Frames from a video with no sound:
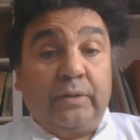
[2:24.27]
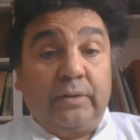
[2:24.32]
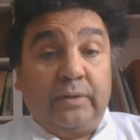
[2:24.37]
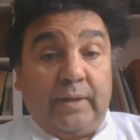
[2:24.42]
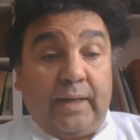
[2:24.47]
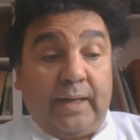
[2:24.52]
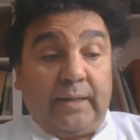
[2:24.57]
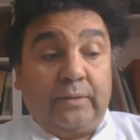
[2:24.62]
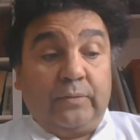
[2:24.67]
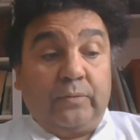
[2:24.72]

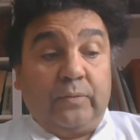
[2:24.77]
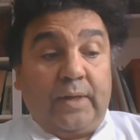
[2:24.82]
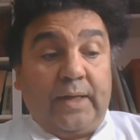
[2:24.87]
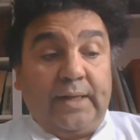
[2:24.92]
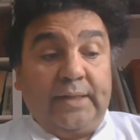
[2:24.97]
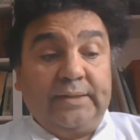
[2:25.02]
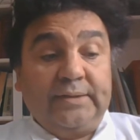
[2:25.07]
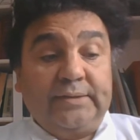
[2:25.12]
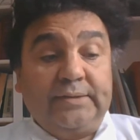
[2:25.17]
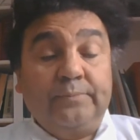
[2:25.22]

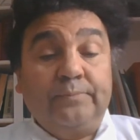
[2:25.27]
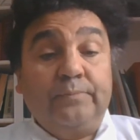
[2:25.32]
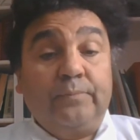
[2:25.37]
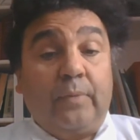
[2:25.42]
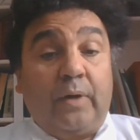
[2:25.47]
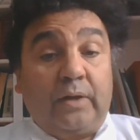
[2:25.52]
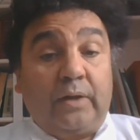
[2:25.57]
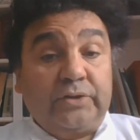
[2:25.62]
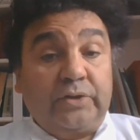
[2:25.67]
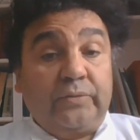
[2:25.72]
Likewise,
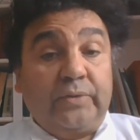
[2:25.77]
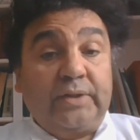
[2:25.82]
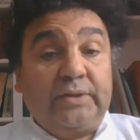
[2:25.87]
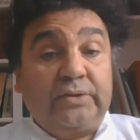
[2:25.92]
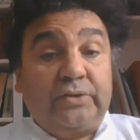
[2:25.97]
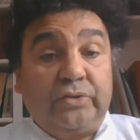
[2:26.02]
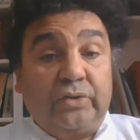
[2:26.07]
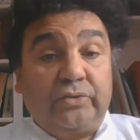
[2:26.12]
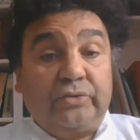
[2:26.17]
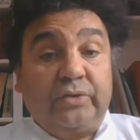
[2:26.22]

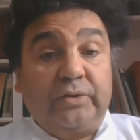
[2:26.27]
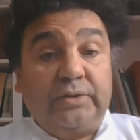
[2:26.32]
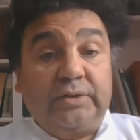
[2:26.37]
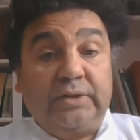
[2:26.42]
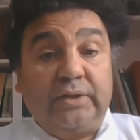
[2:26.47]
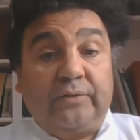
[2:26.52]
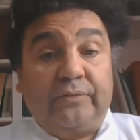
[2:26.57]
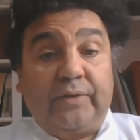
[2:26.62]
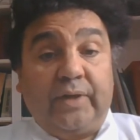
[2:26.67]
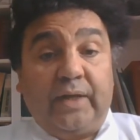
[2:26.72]
moderate
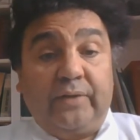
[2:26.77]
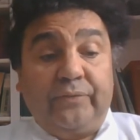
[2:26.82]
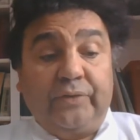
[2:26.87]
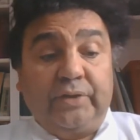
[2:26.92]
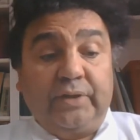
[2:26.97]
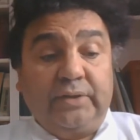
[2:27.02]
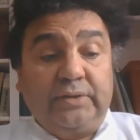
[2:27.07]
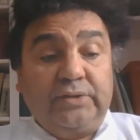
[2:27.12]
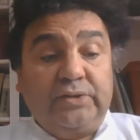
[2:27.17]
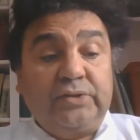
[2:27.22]
certainty of
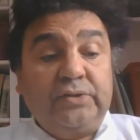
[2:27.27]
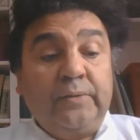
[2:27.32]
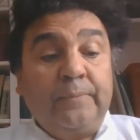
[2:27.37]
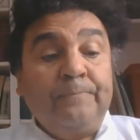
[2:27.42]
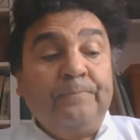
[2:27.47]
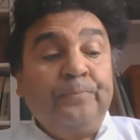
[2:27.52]
evidence